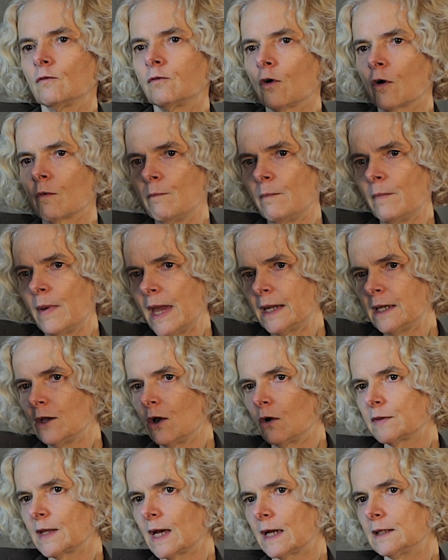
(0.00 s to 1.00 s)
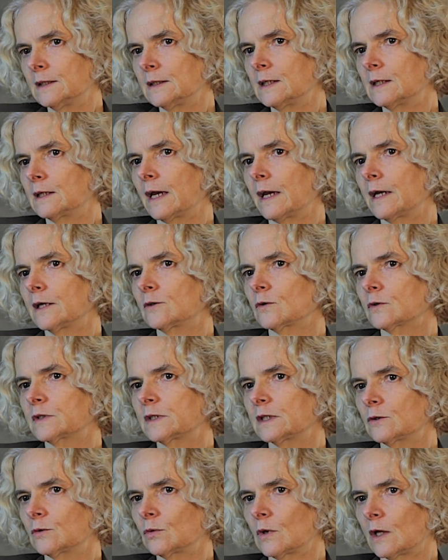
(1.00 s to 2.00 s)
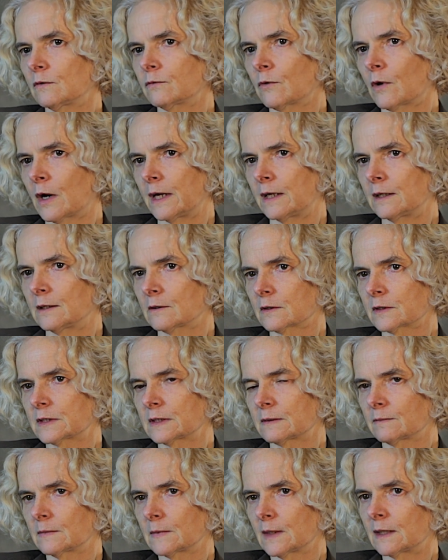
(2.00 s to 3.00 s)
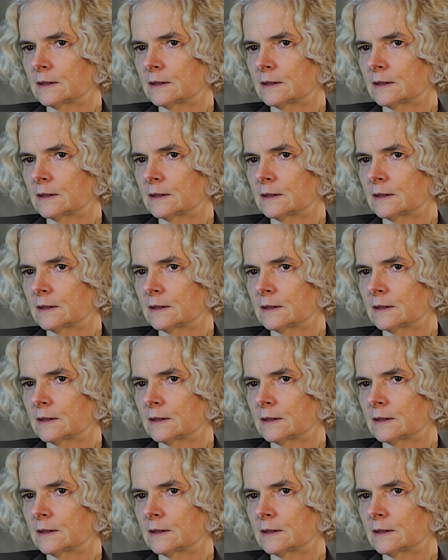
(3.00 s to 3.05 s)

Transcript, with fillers: for many of the indicators in twelfth graders.